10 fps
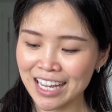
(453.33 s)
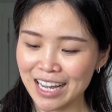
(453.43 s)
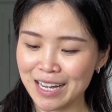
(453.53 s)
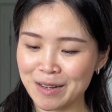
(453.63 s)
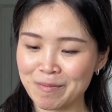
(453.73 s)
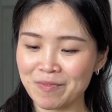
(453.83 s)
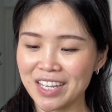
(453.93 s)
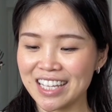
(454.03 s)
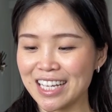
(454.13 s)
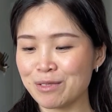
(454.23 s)
And
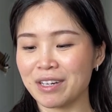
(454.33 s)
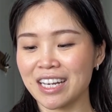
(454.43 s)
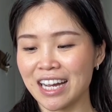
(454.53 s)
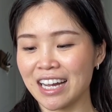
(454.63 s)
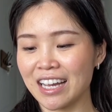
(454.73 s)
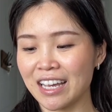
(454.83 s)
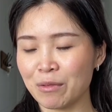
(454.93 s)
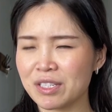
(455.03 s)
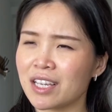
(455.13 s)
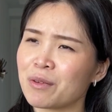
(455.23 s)
that's when I
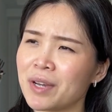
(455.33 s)
was like,